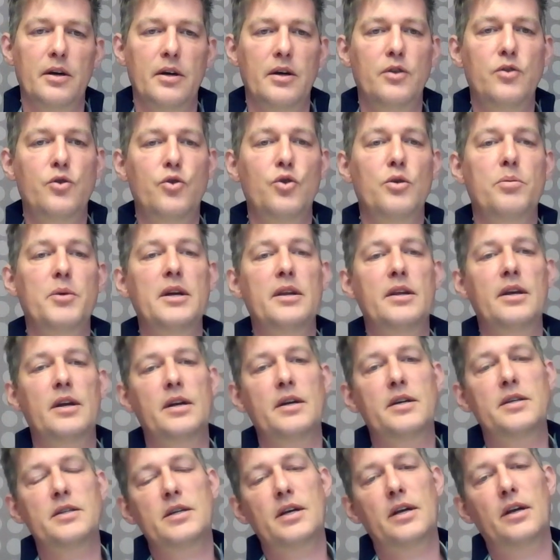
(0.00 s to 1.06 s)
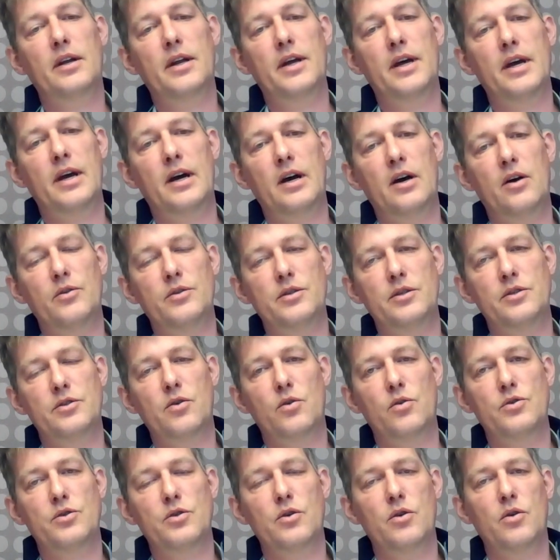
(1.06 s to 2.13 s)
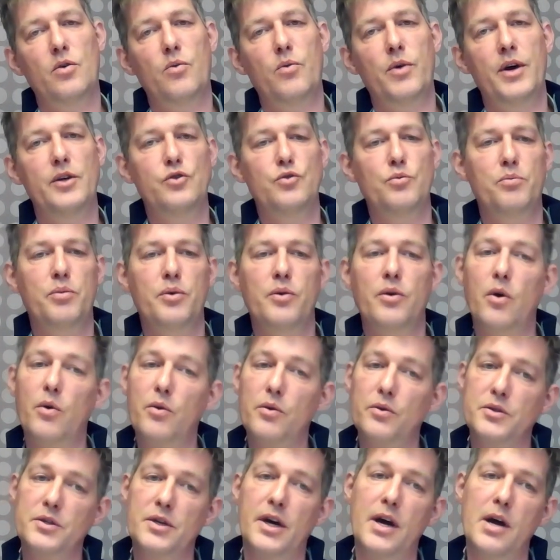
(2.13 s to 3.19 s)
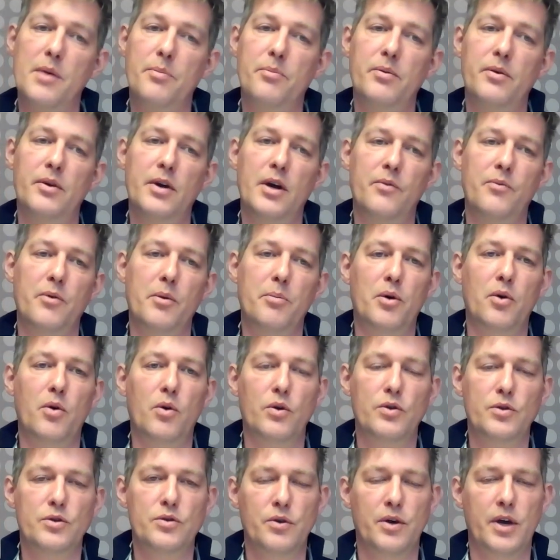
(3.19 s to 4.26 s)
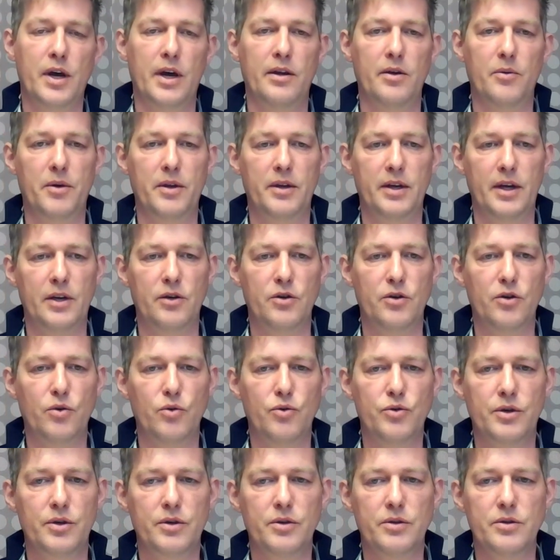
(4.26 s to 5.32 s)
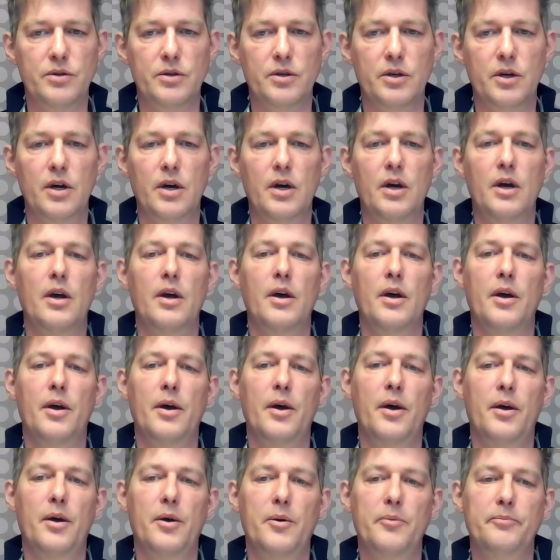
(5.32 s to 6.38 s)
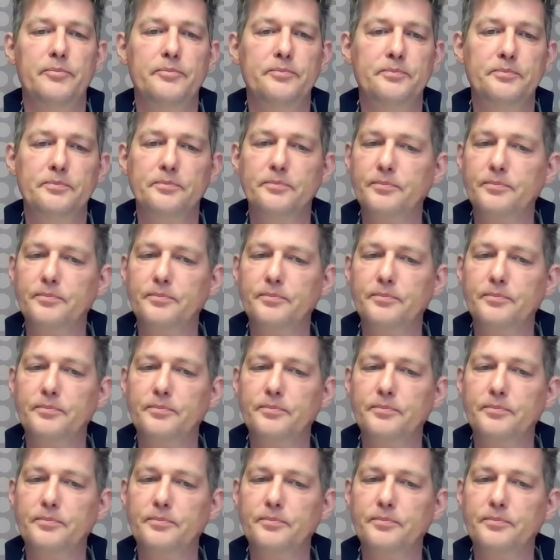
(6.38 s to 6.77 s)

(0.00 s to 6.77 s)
It could be that Excel layouts is also a way to prototype a report together with end users. So